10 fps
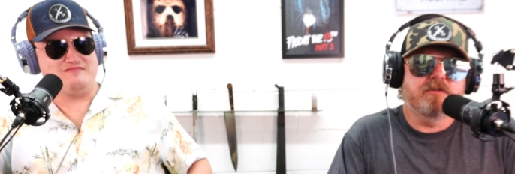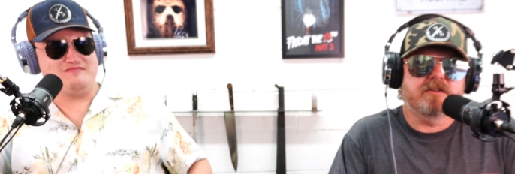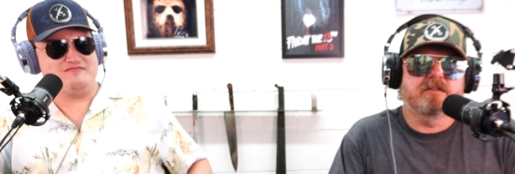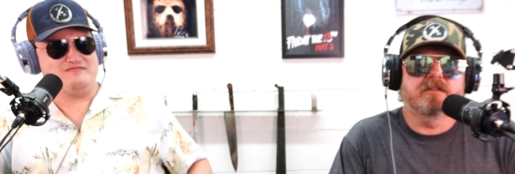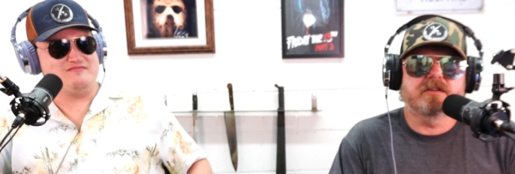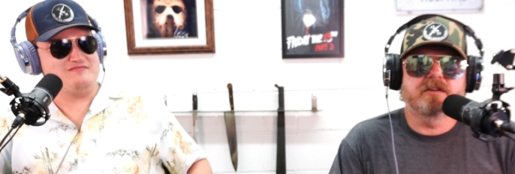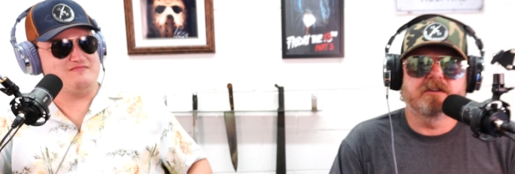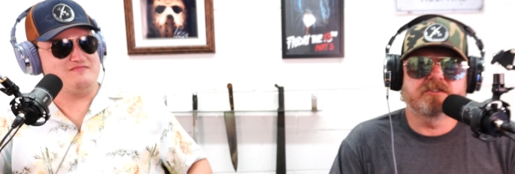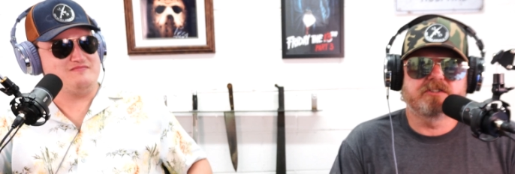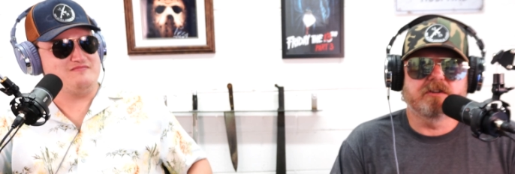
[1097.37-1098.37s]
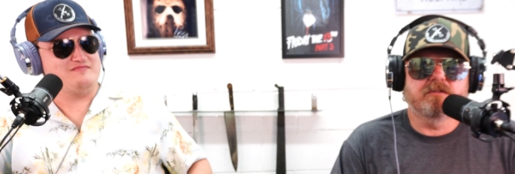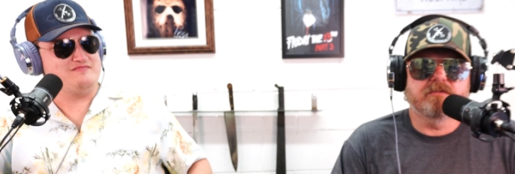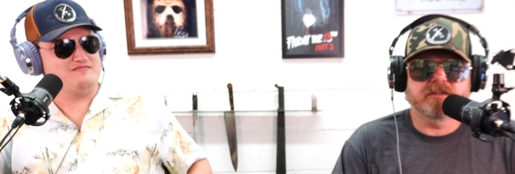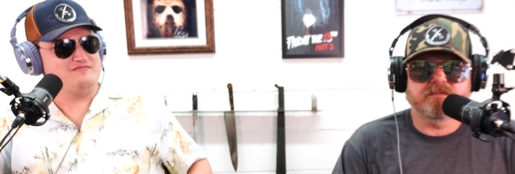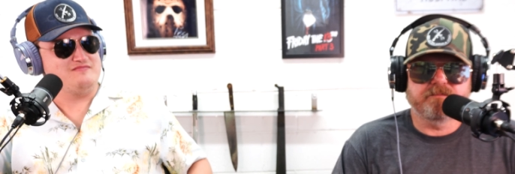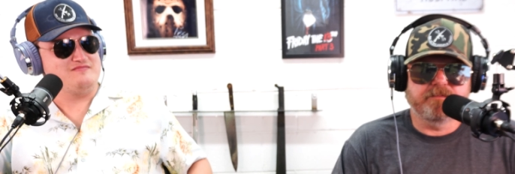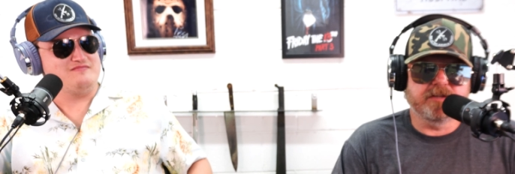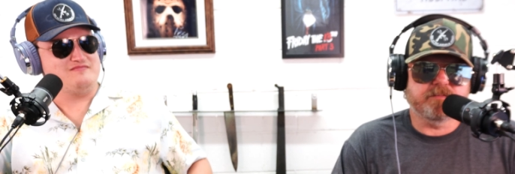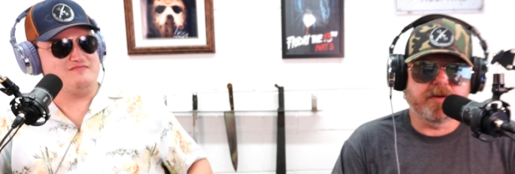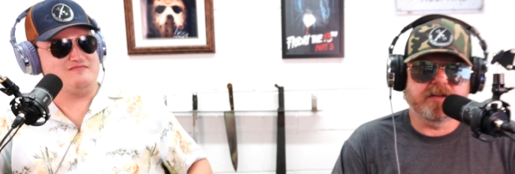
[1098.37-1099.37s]
Speaker 1: I went to the gun show this
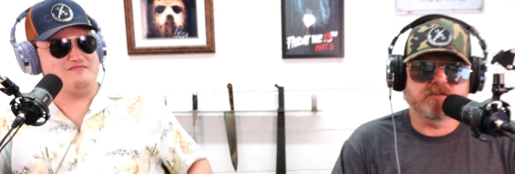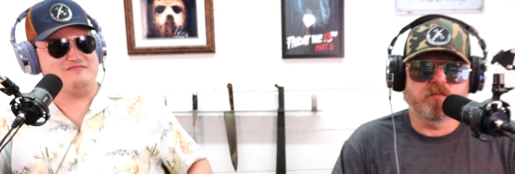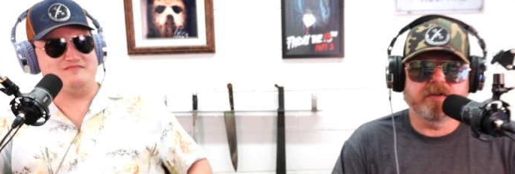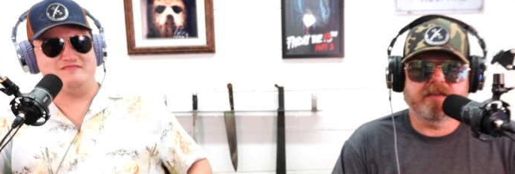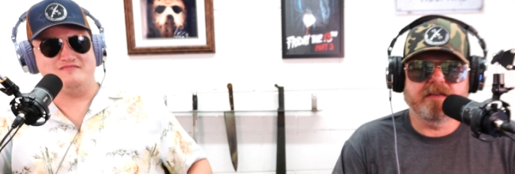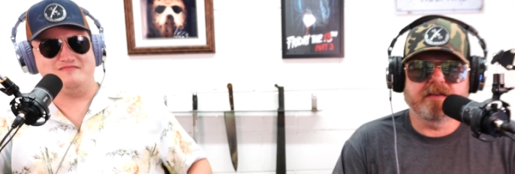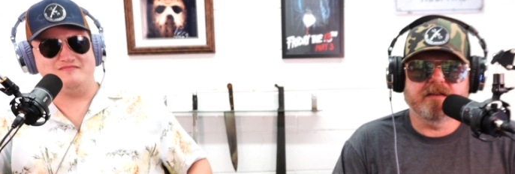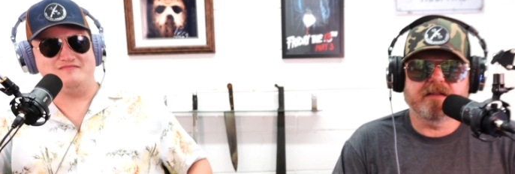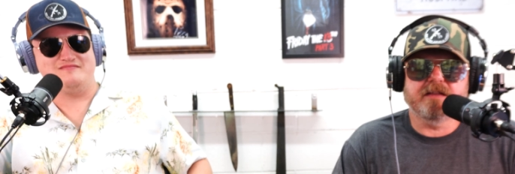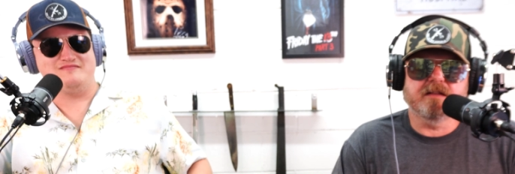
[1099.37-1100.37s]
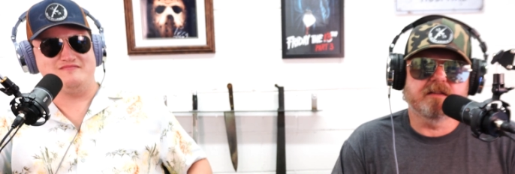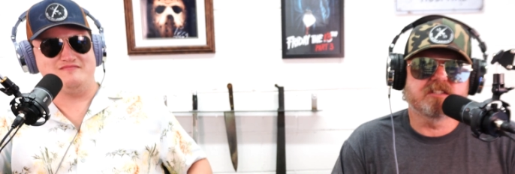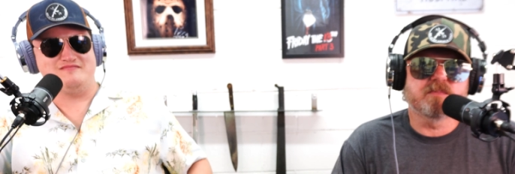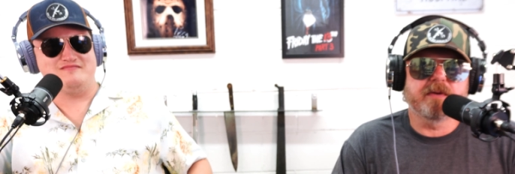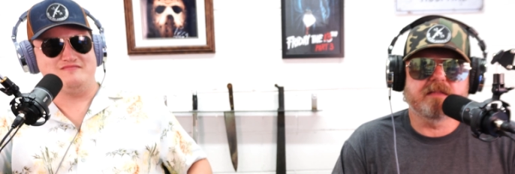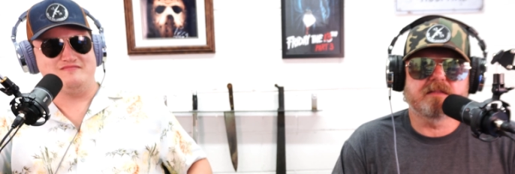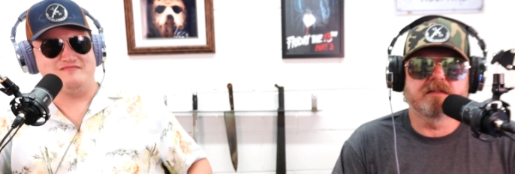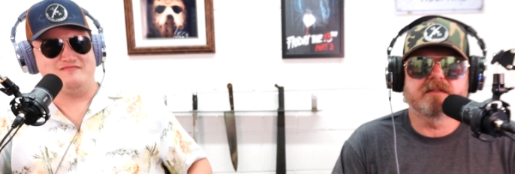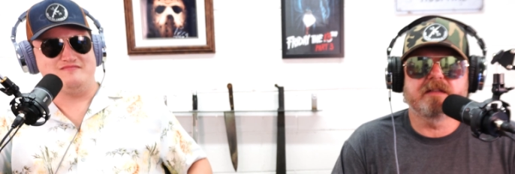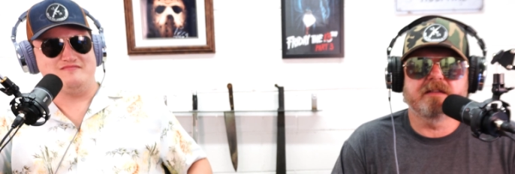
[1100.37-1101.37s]
this past weekend in
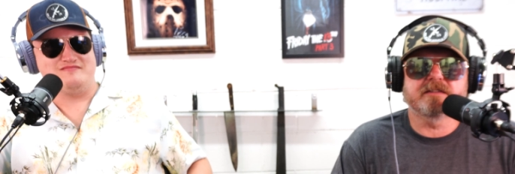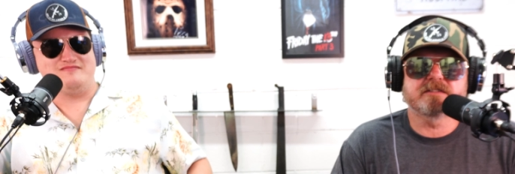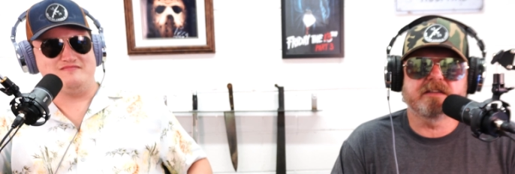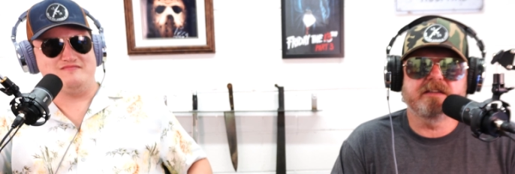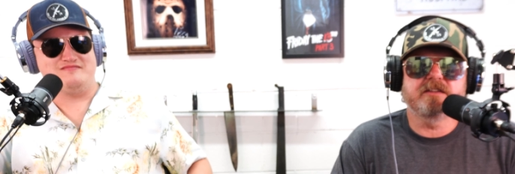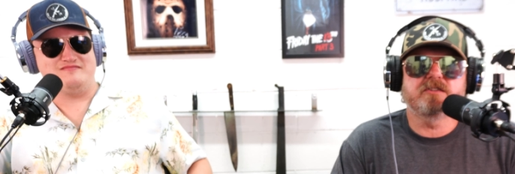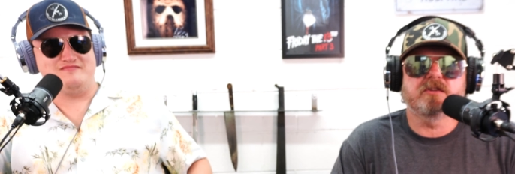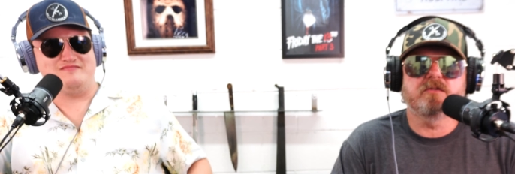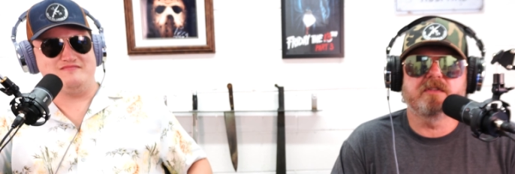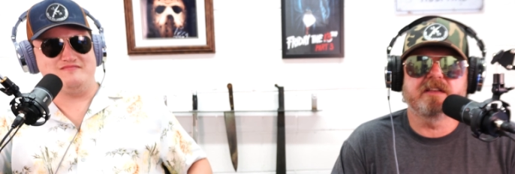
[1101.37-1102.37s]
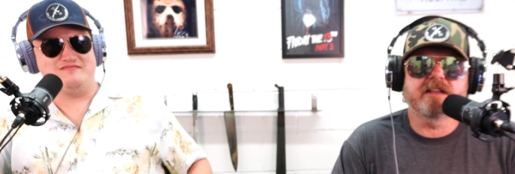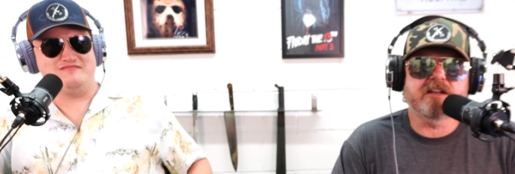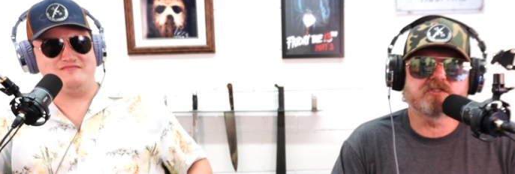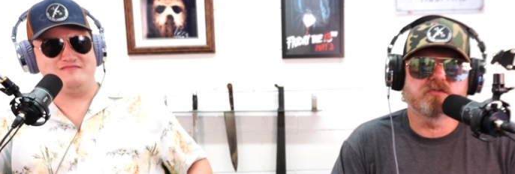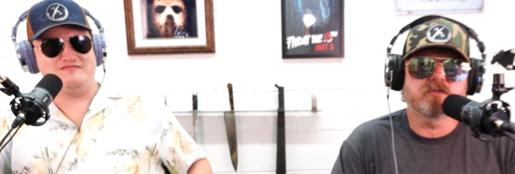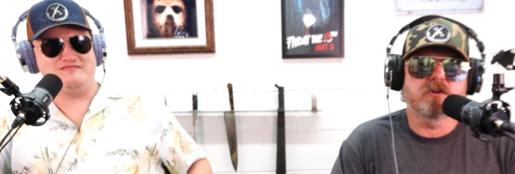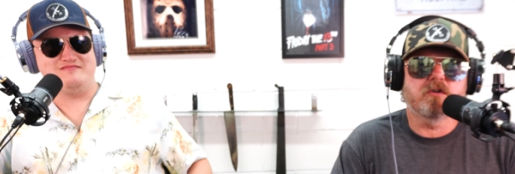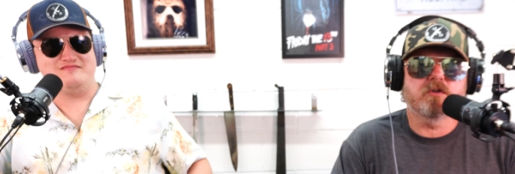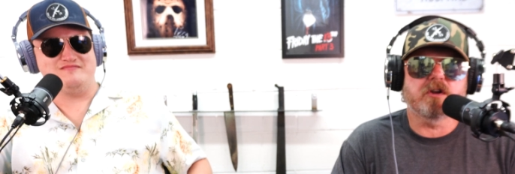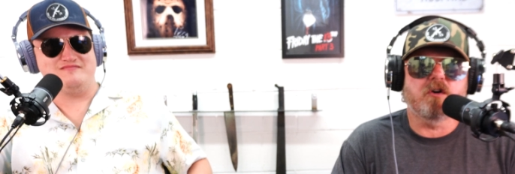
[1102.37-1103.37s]
Elizabethton, Tennessee, to the National
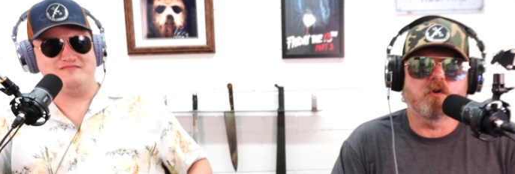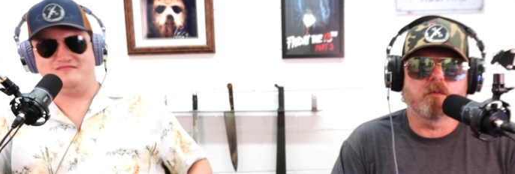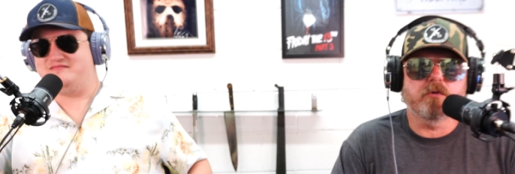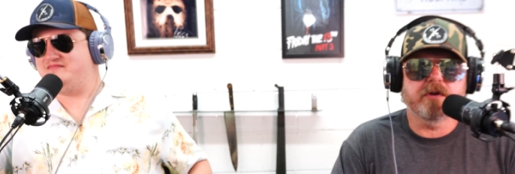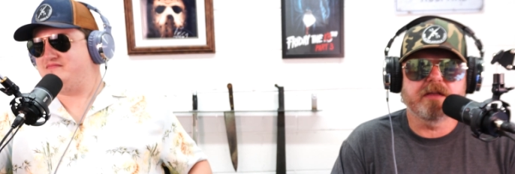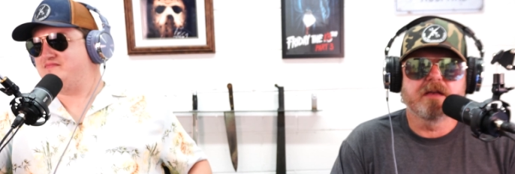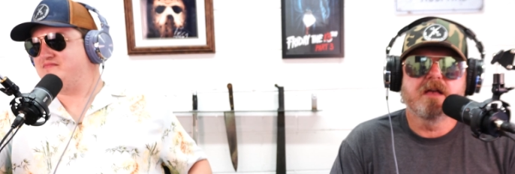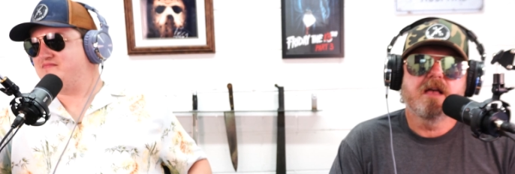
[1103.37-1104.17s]
Guard Armory.